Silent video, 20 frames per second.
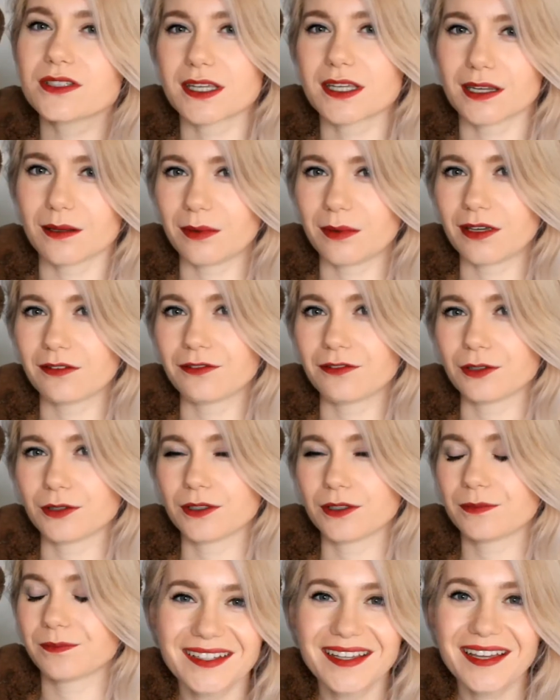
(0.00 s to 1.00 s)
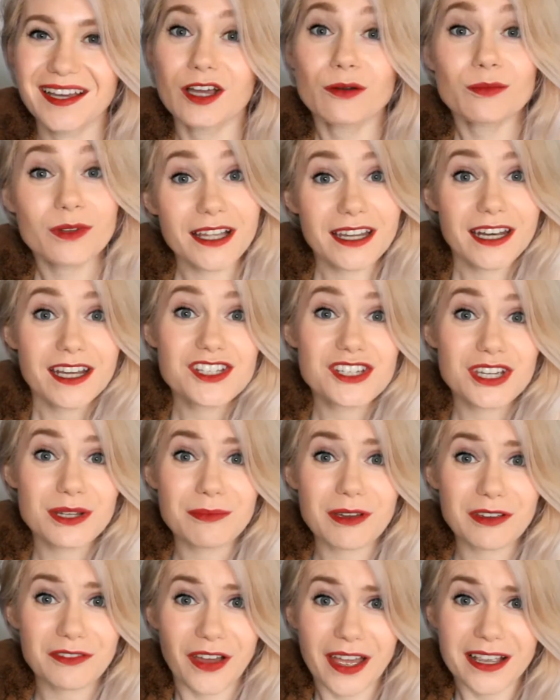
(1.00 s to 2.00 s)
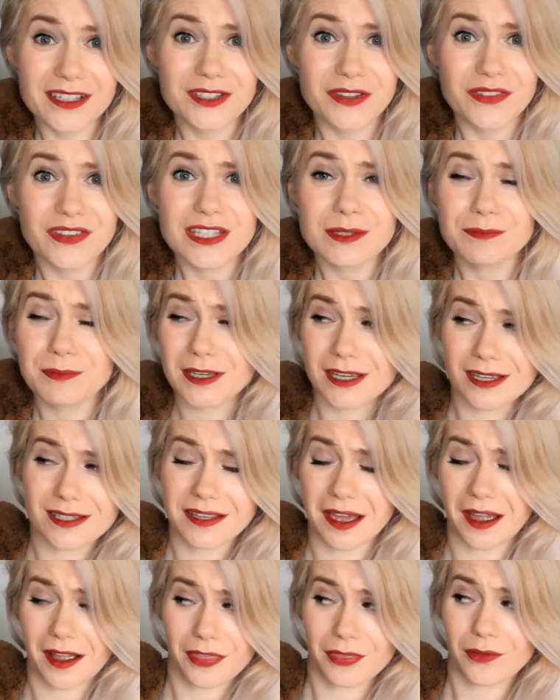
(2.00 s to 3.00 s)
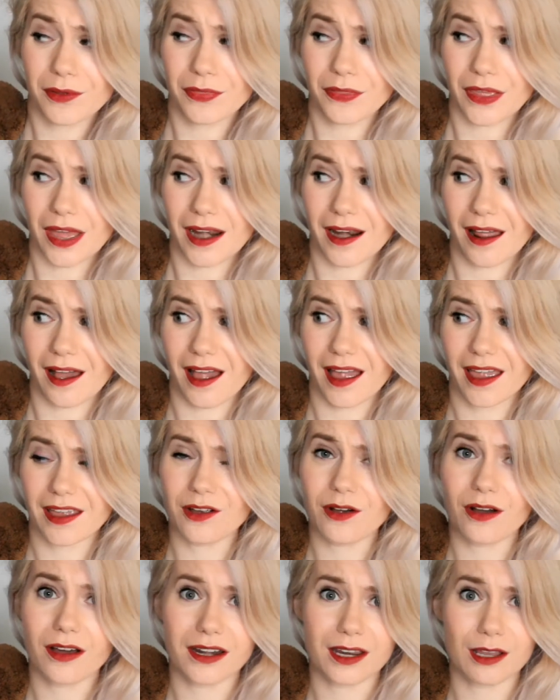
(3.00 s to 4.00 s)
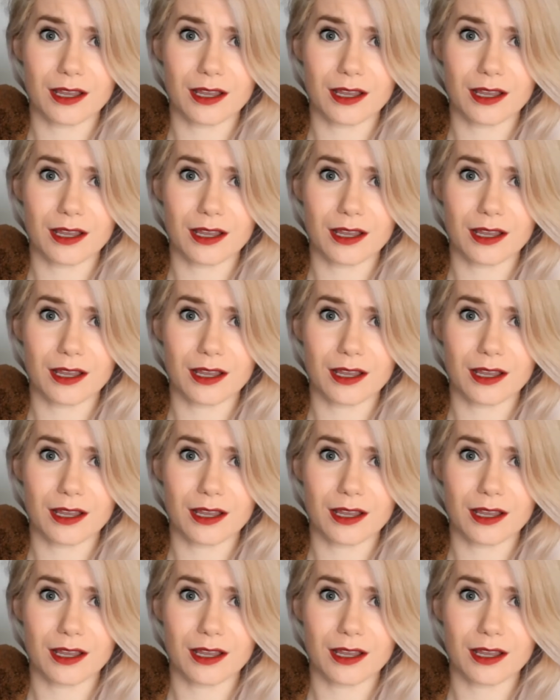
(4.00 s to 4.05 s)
teddy bear for? I'm glad I checked my facts on this because I thought that I got